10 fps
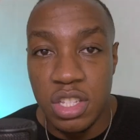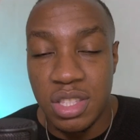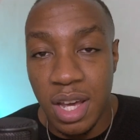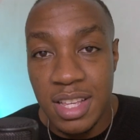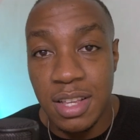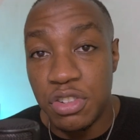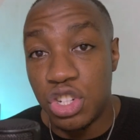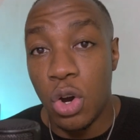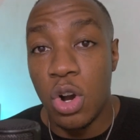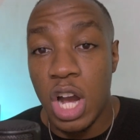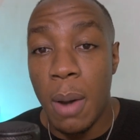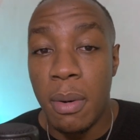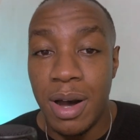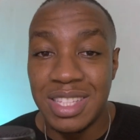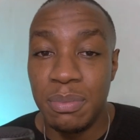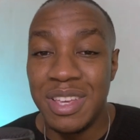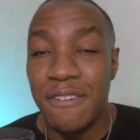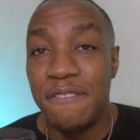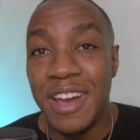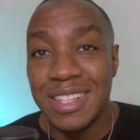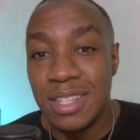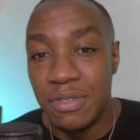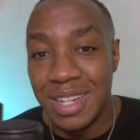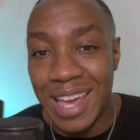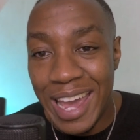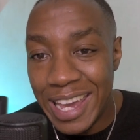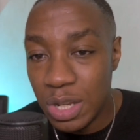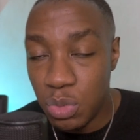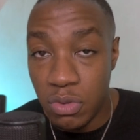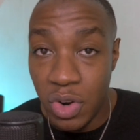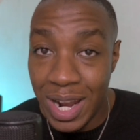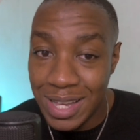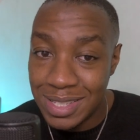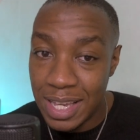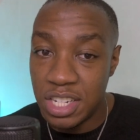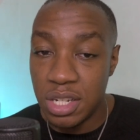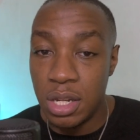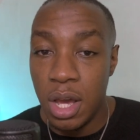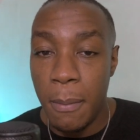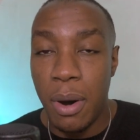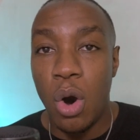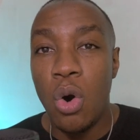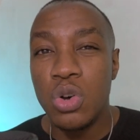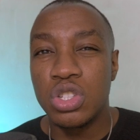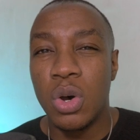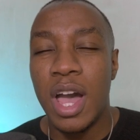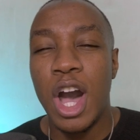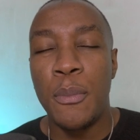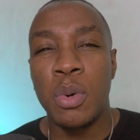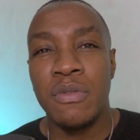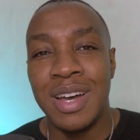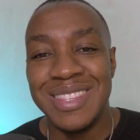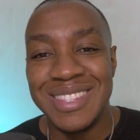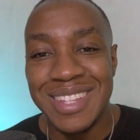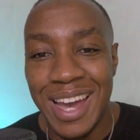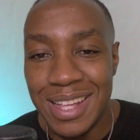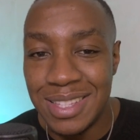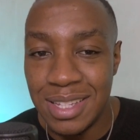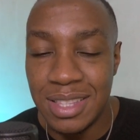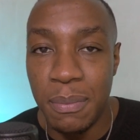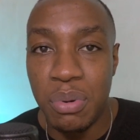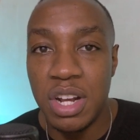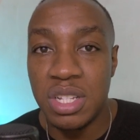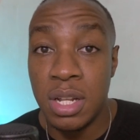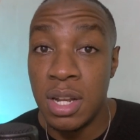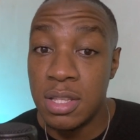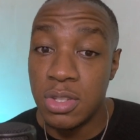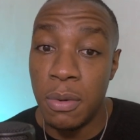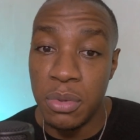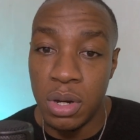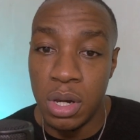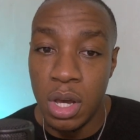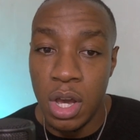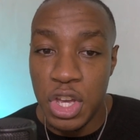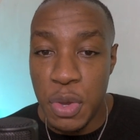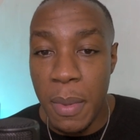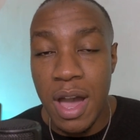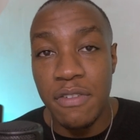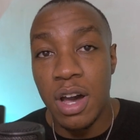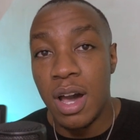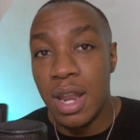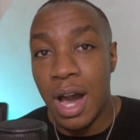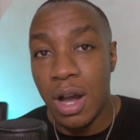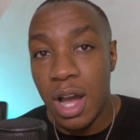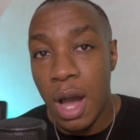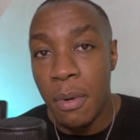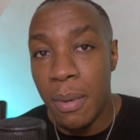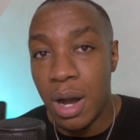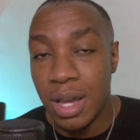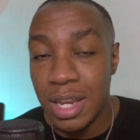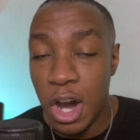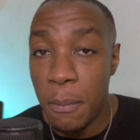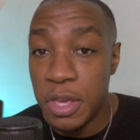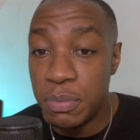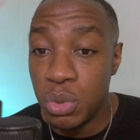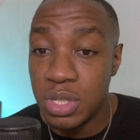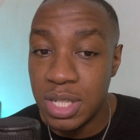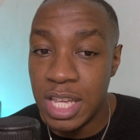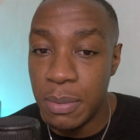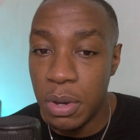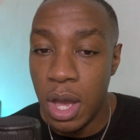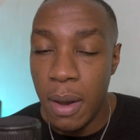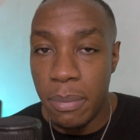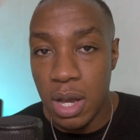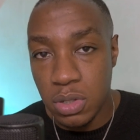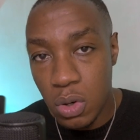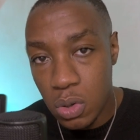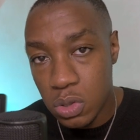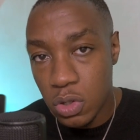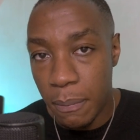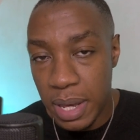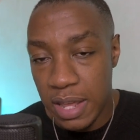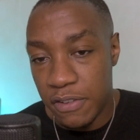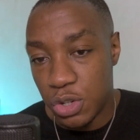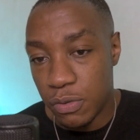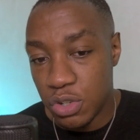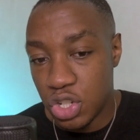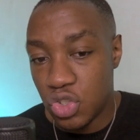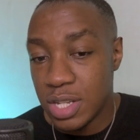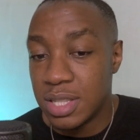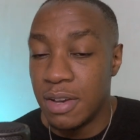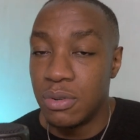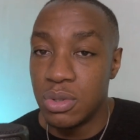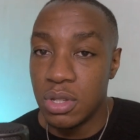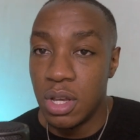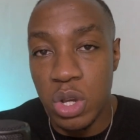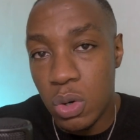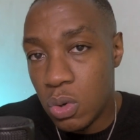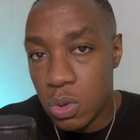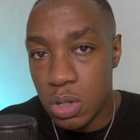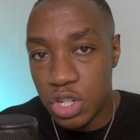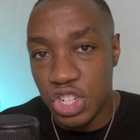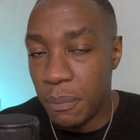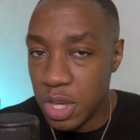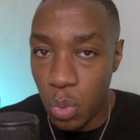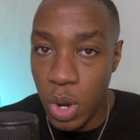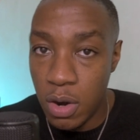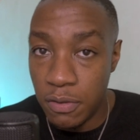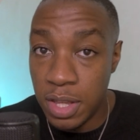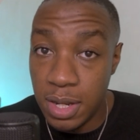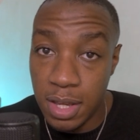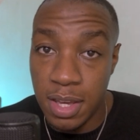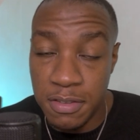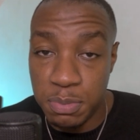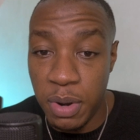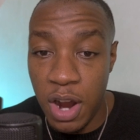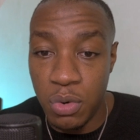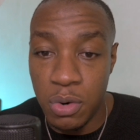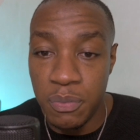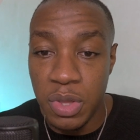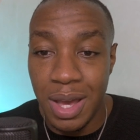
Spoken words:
Studies have shown chamomile to be effective in aiding with relaxation, but also helping with anxiety, depression, and insomnia. You may have heard how chamomile can help people sleep, but it's also beneficial for stress levels. We all should be aware of the negative spiral.